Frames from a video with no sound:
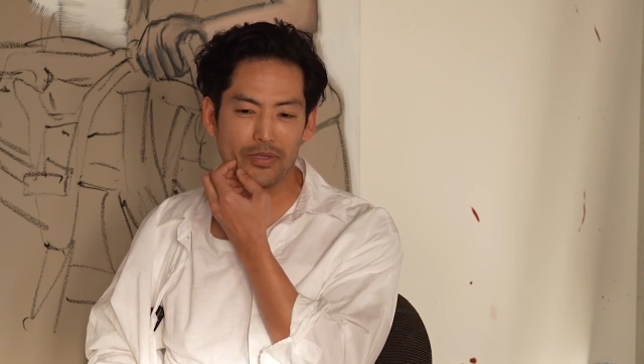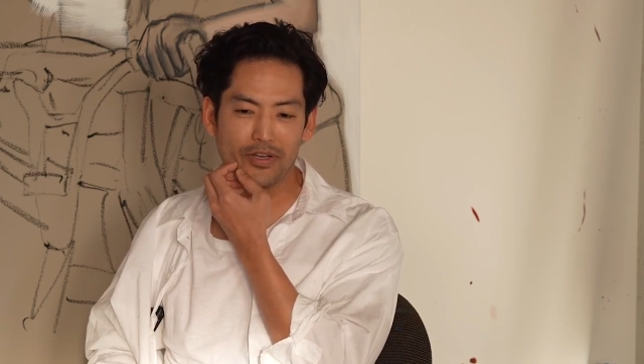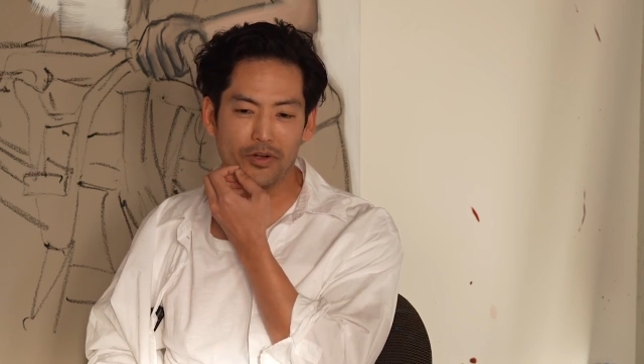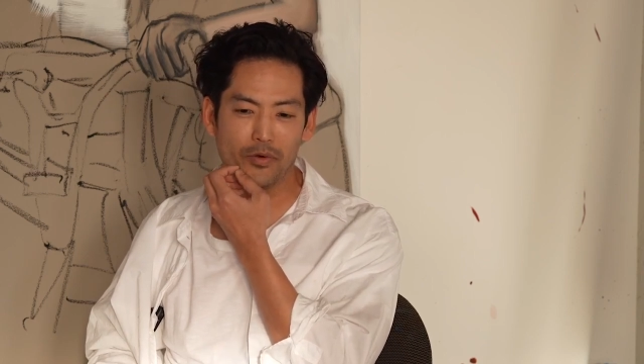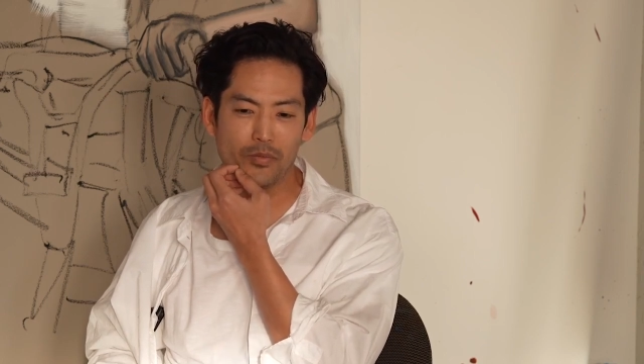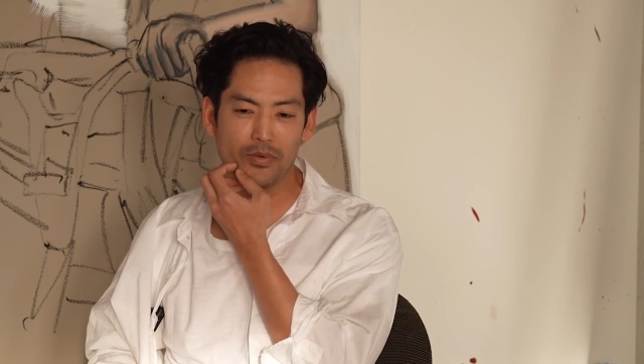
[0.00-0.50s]
You
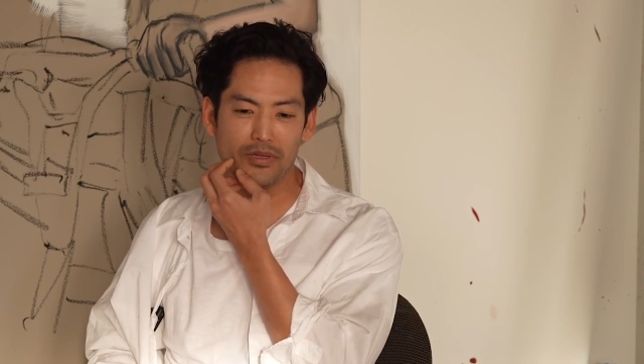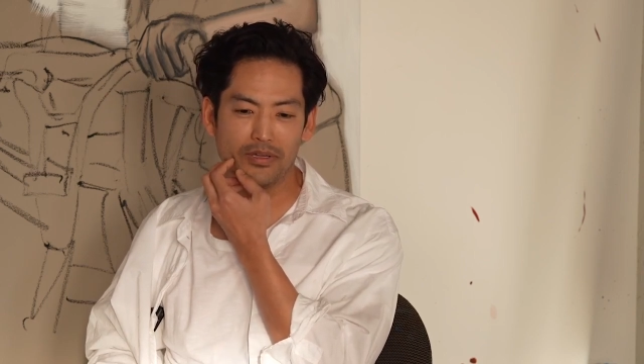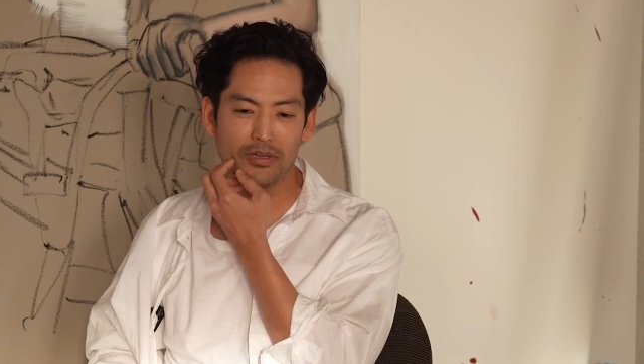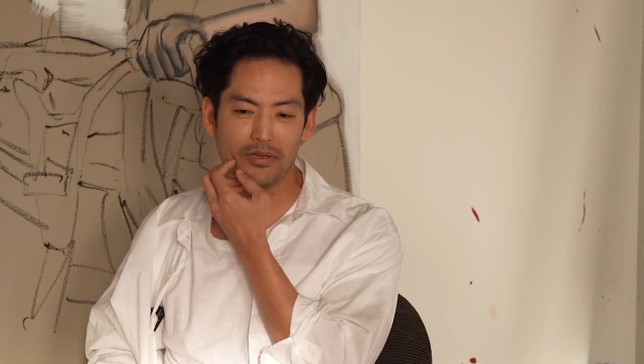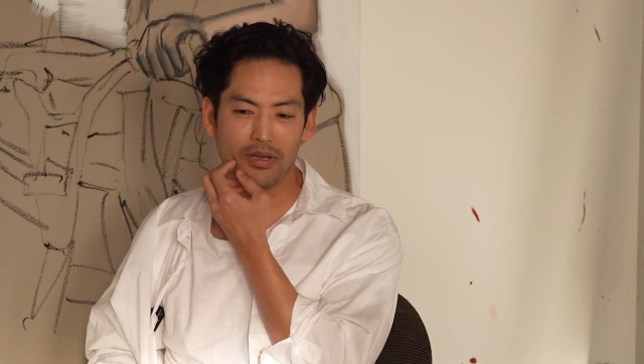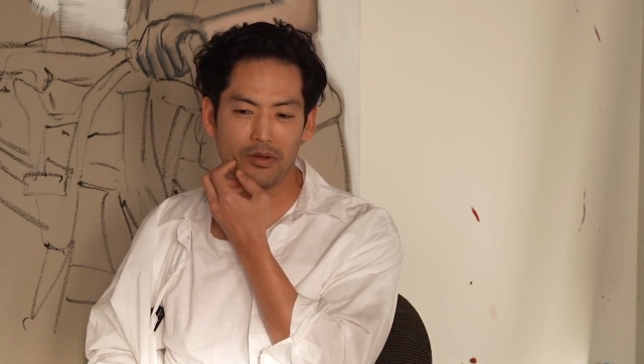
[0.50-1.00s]
know,
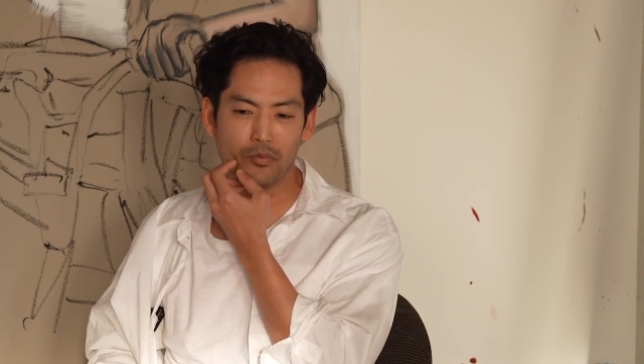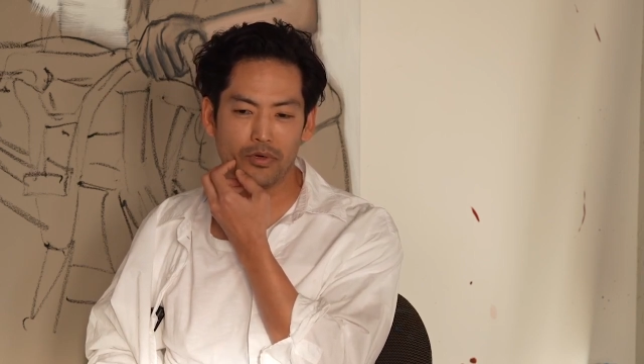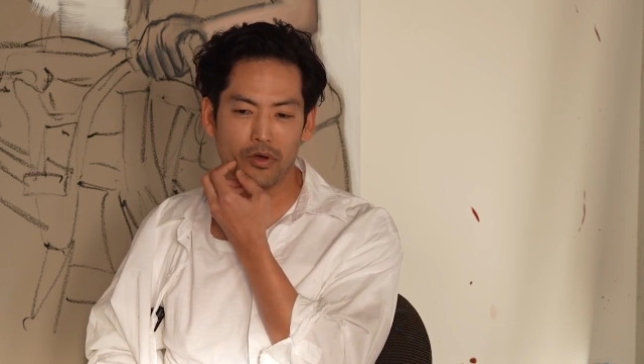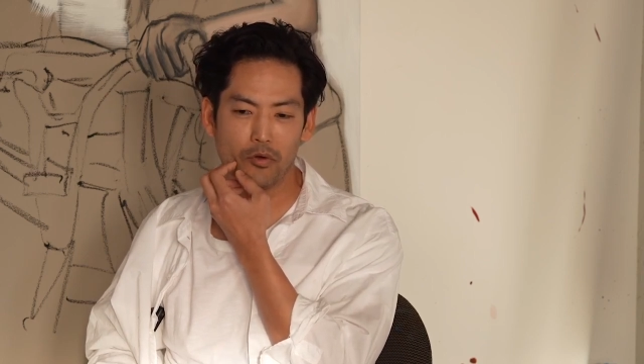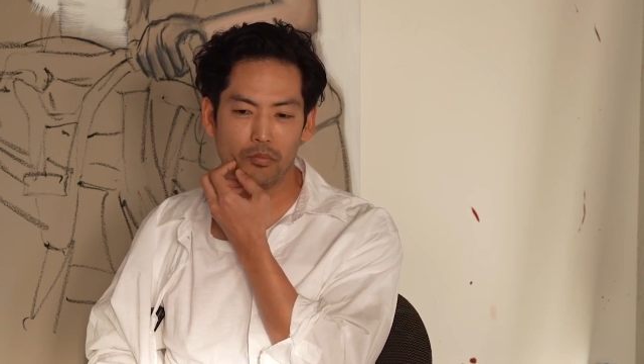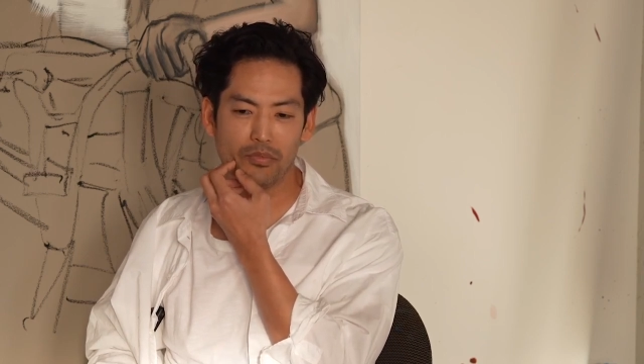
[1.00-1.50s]
I would
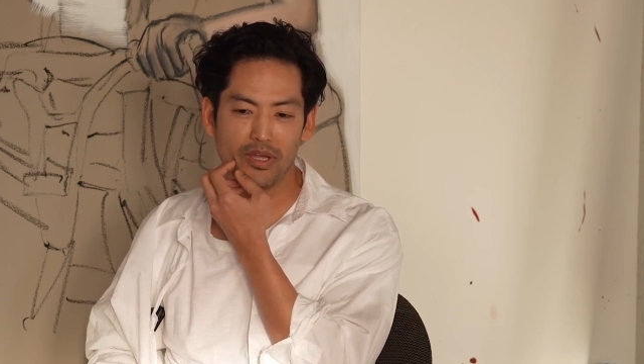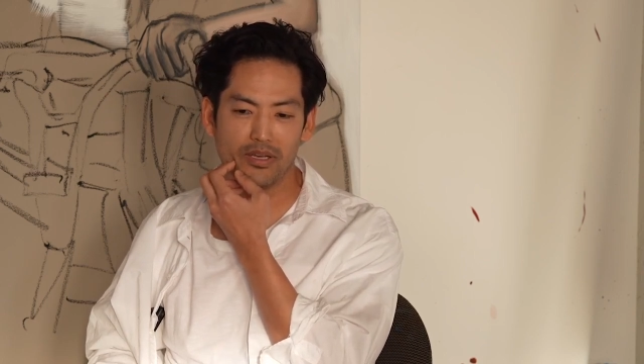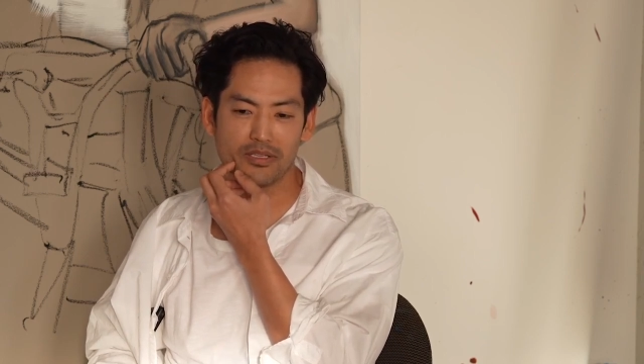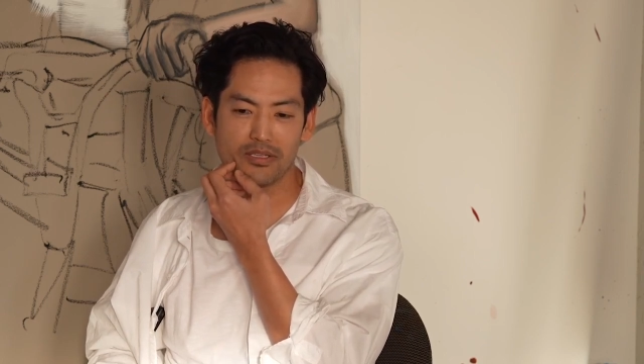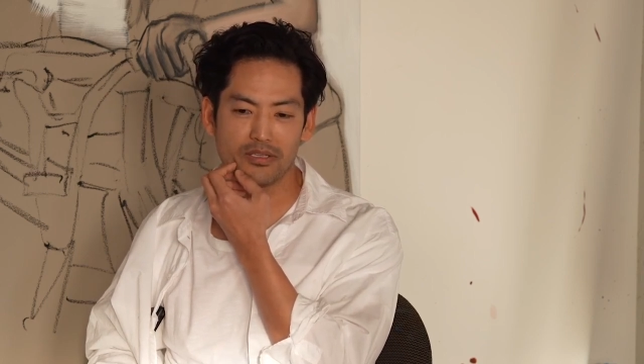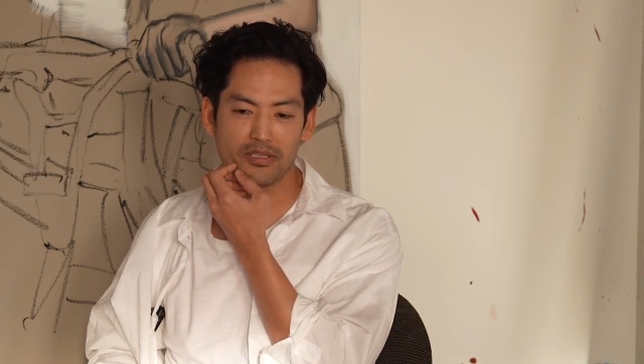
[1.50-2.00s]
hope that
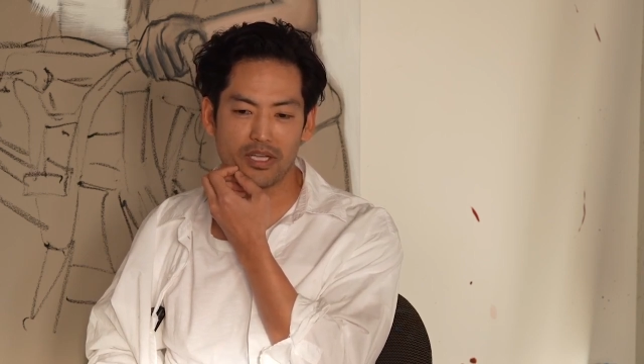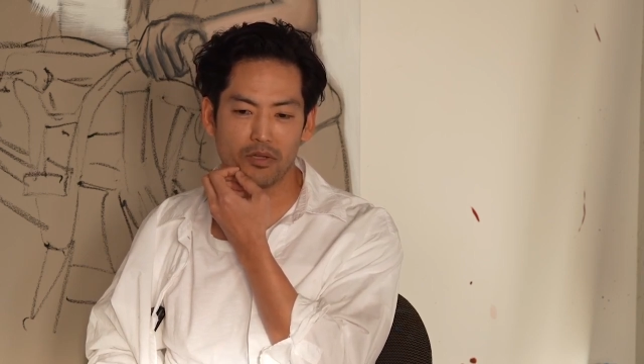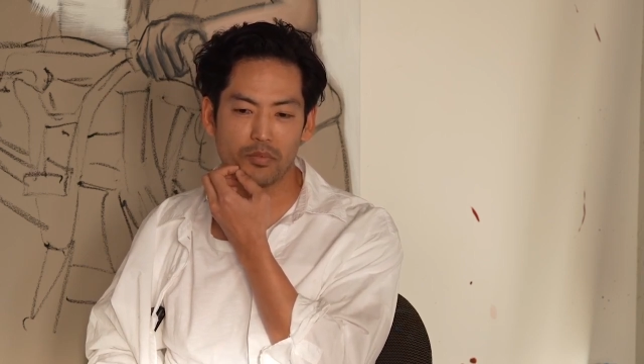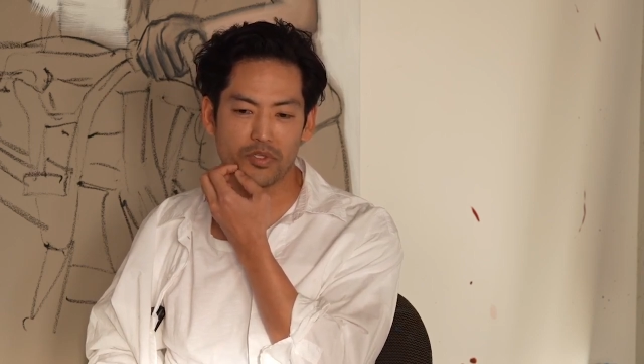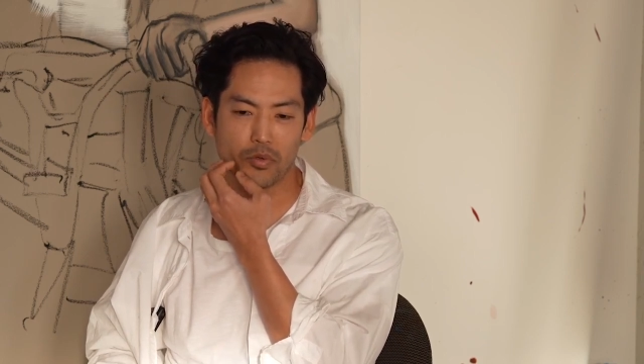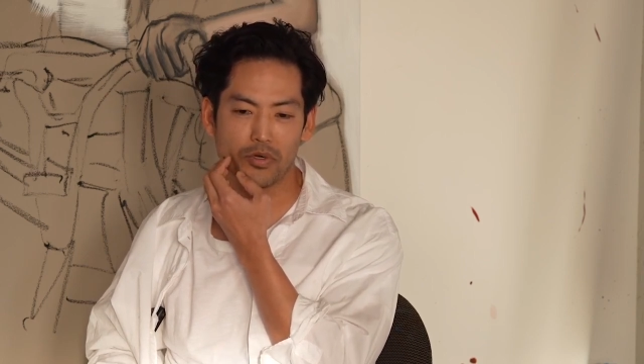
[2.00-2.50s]
it's a
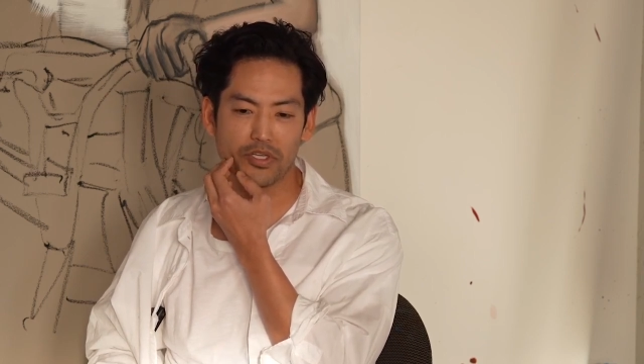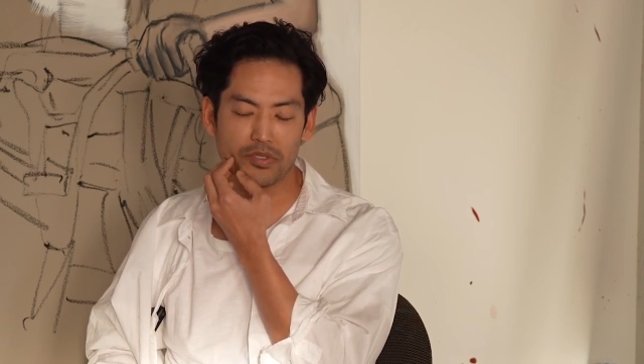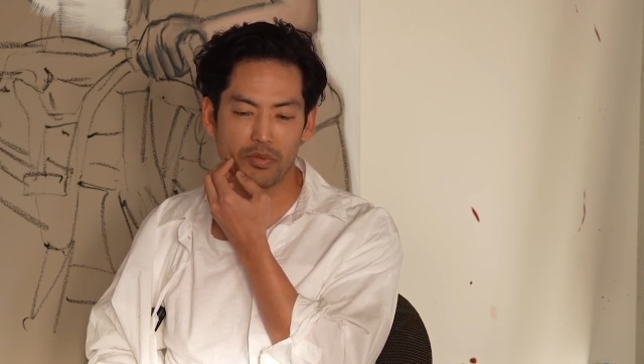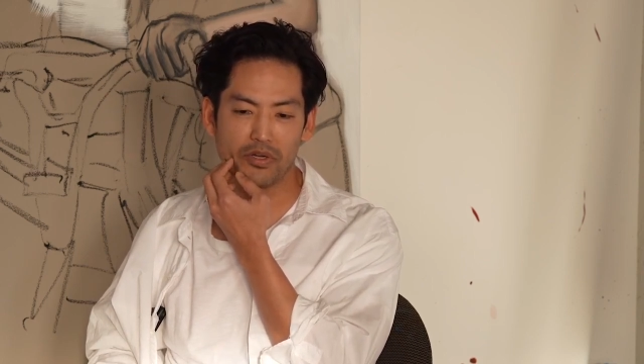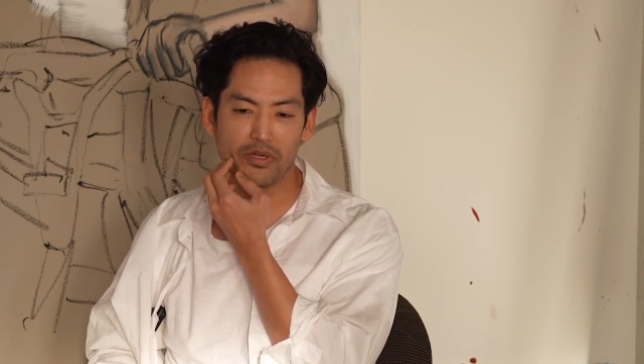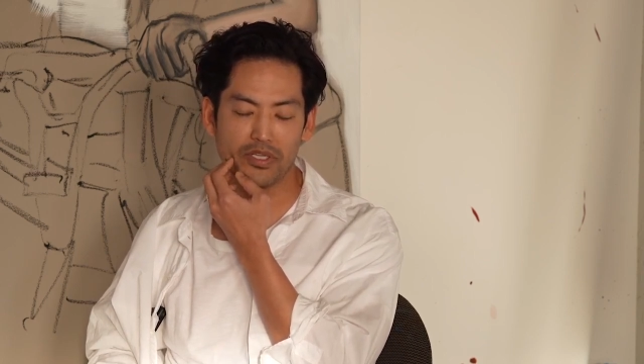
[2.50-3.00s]
celebratory
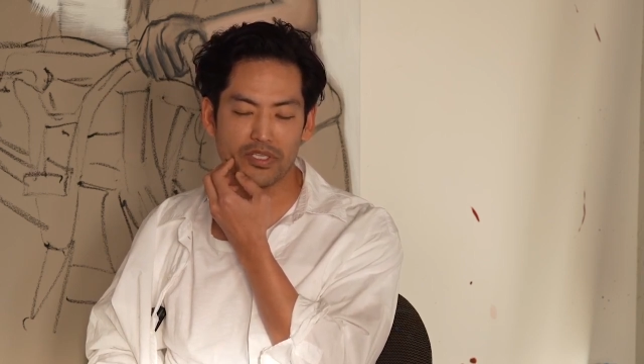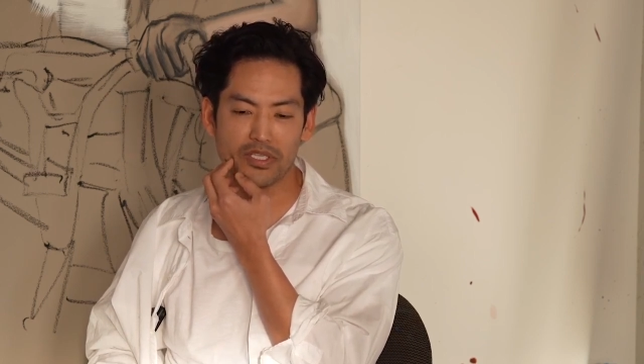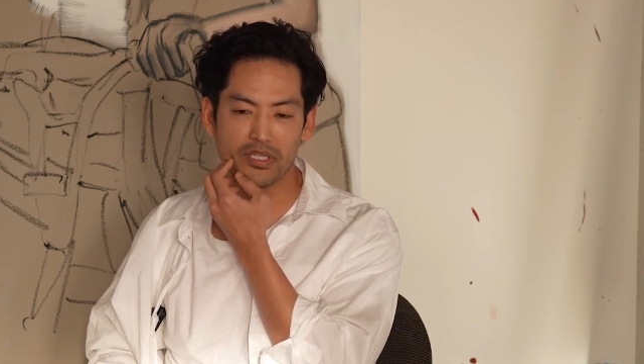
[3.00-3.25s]
experience,